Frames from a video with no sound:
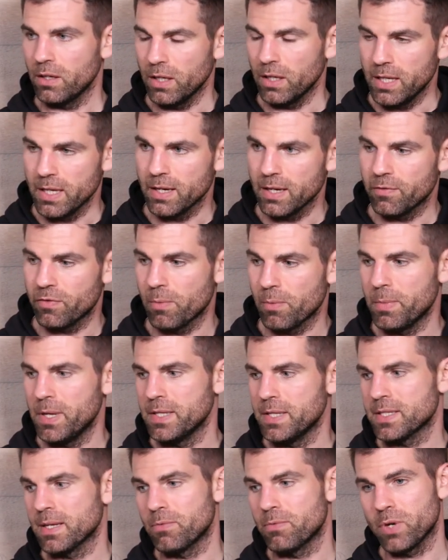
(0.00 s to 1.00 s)
here for me
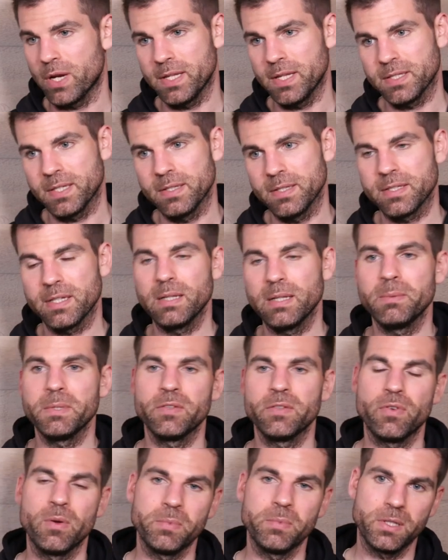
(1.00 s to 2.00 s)
some raisins, a little
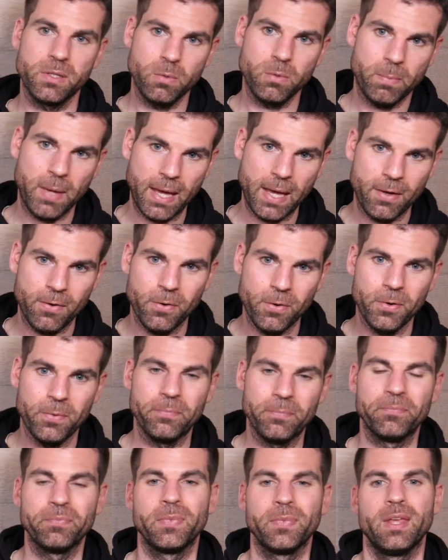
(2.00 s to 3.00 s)
bit from the tobacco,
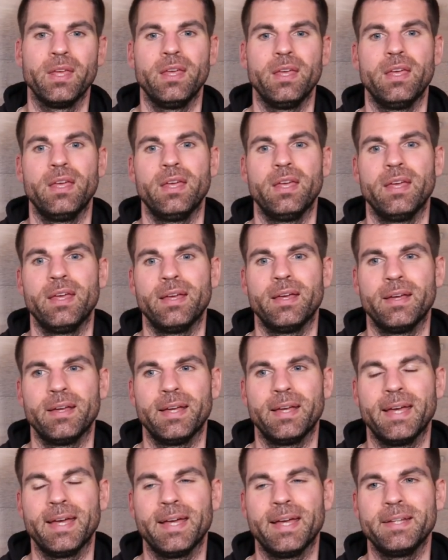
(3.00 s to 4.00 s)

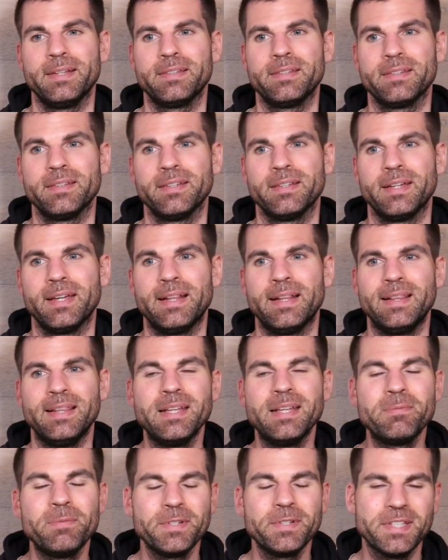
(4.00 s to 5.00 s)
and a
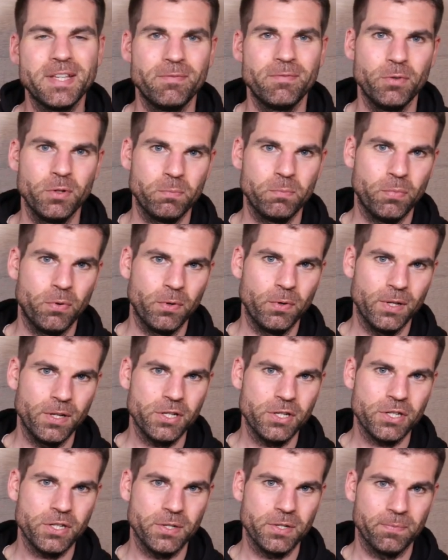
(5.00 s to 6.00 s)
little bit some wood
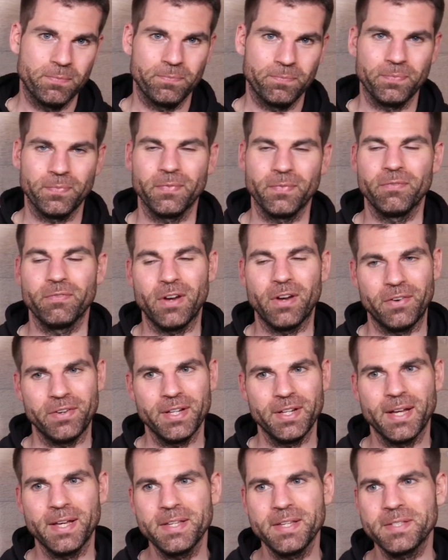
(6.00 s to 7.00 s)
polish, very
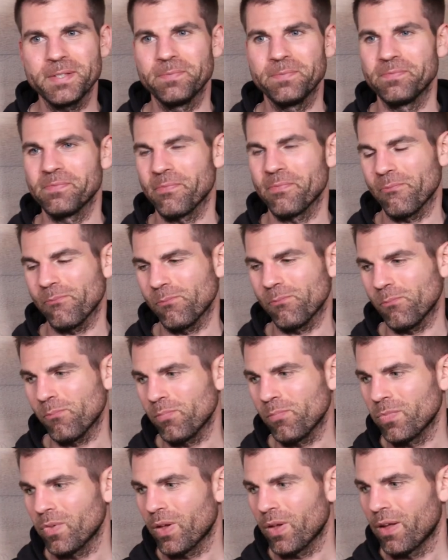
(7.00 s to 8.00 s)
nice.
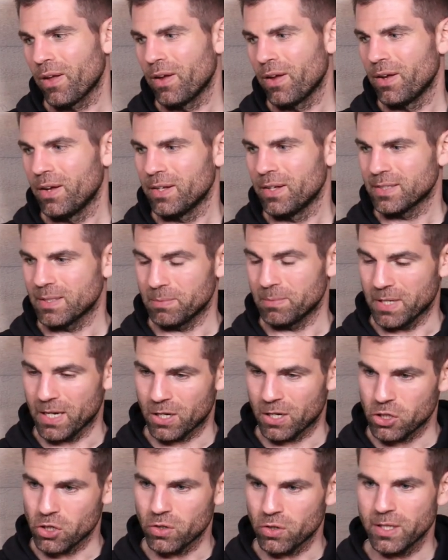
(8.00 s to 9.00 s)
Some
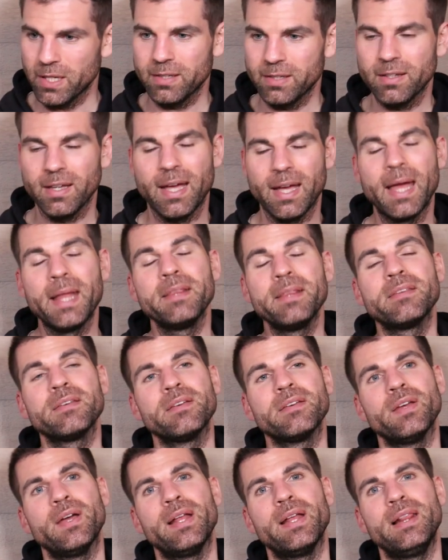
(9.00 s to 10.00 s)
dark chocolate and
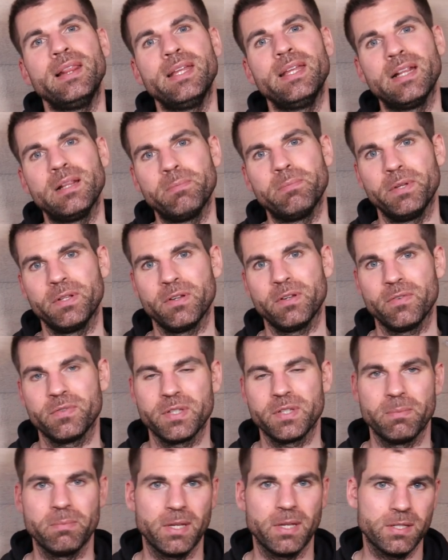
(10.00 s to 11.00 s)
a little bit of
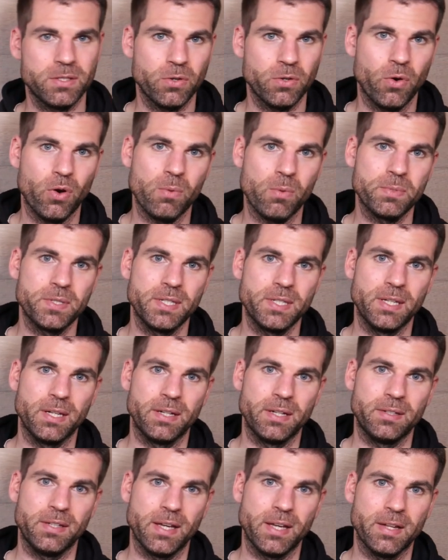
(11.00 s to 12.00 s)
some mixed herbs here
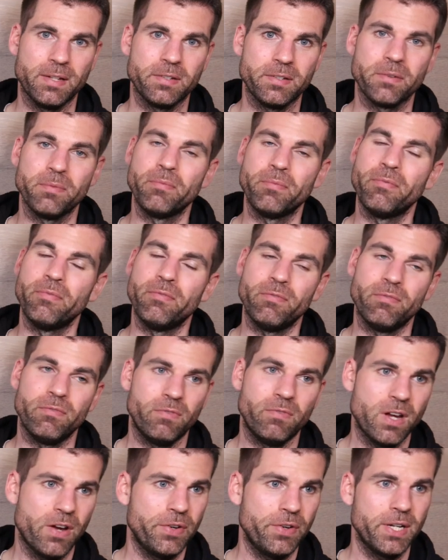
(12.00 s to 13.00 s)
at the end.
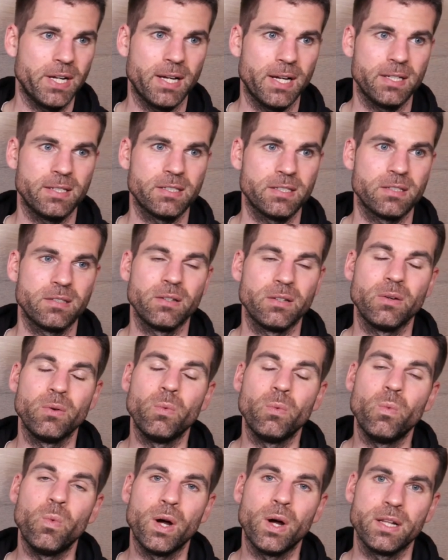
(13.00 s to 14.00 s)
Very nice.
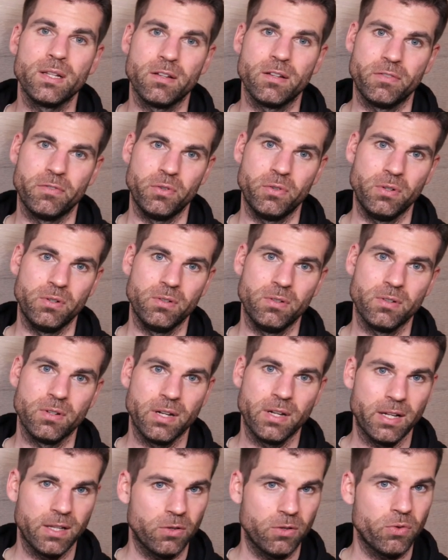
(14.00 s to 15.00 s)
Wonderful
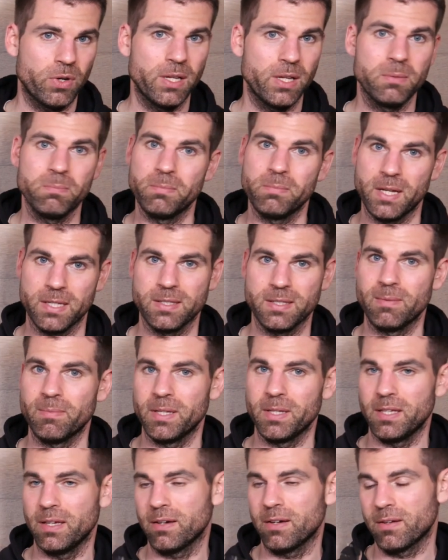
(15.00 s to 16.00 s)
and great Bas
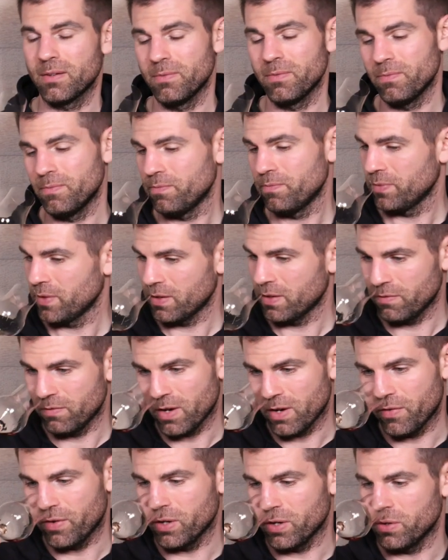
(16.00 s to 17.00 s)
Armagnac.
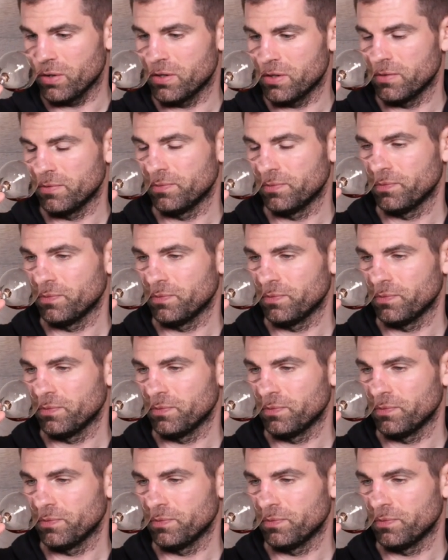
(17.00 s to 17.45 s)
Very good.